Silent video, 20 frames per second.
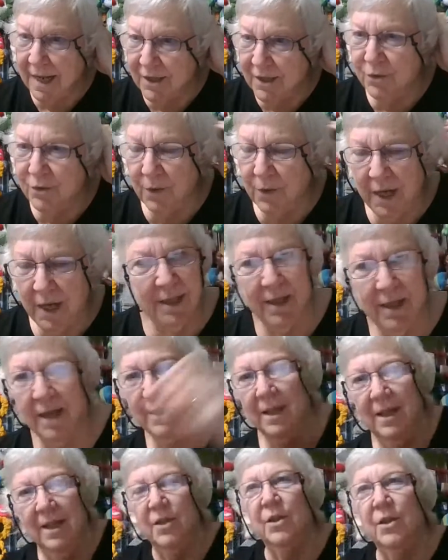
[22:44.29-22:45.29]
It does.
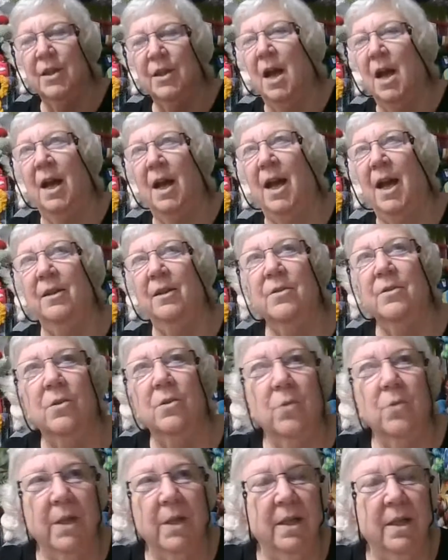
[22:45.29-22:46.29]
I don't
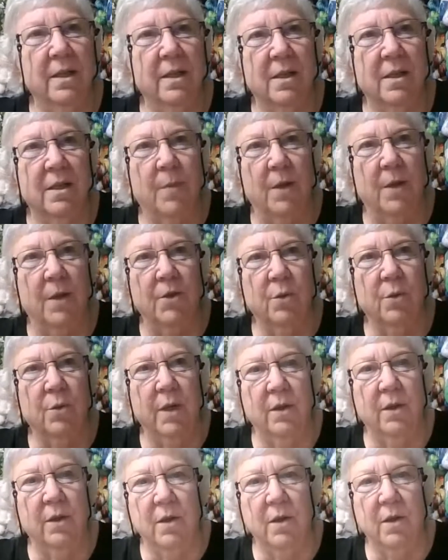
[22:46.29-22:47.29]
know what it is about
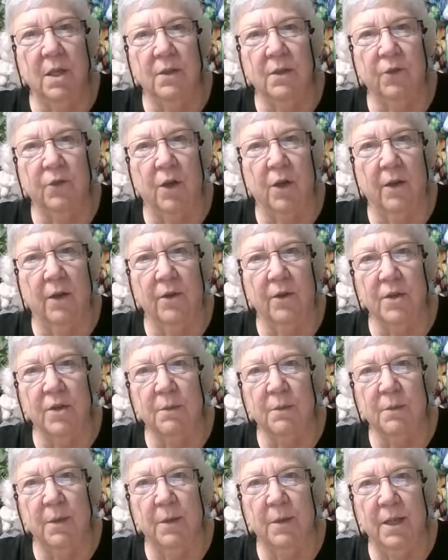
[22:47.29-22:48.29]
doing things for others,
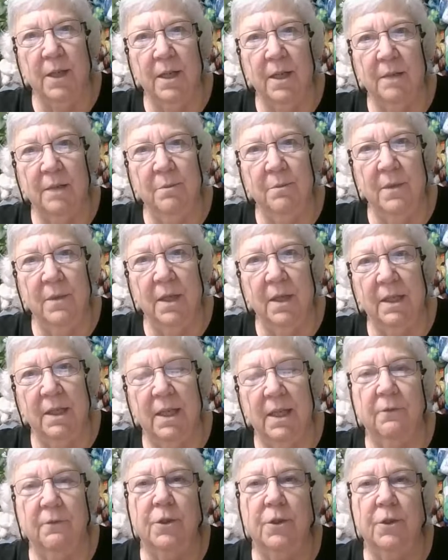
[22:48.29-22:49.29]
but it
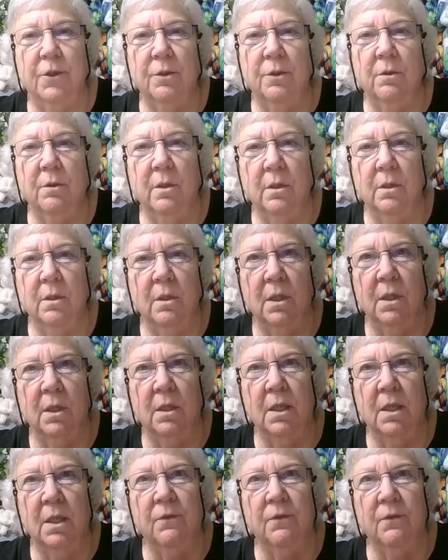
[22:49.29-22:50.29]
gives you
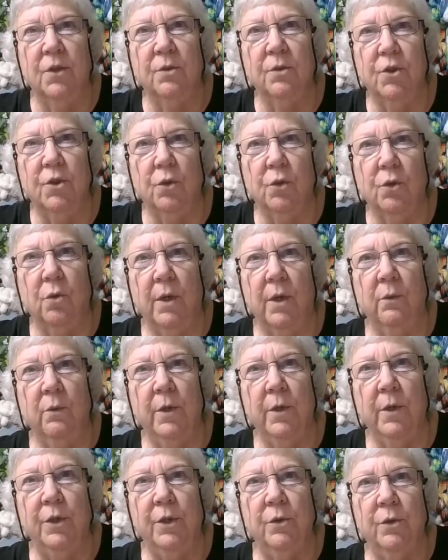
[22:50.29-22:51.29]
joy when you
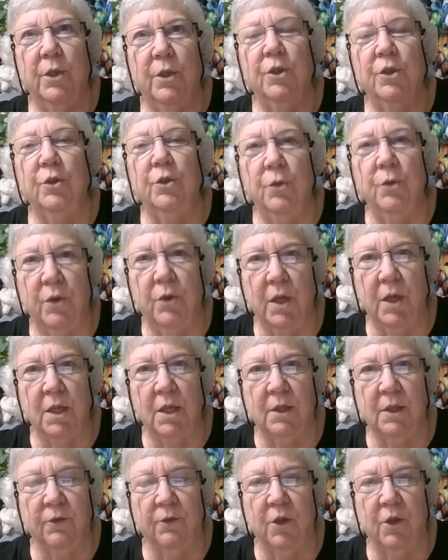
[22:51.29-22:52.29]
can do things for
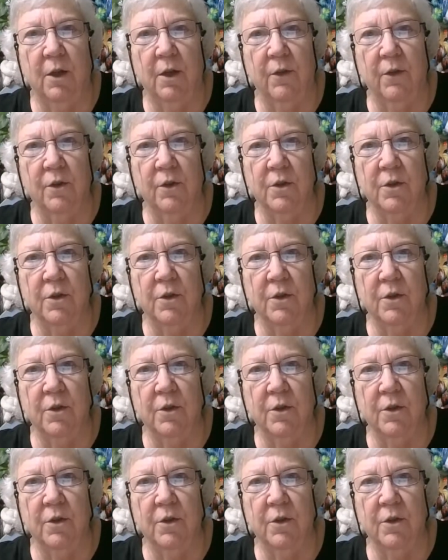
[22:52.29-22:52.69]
others.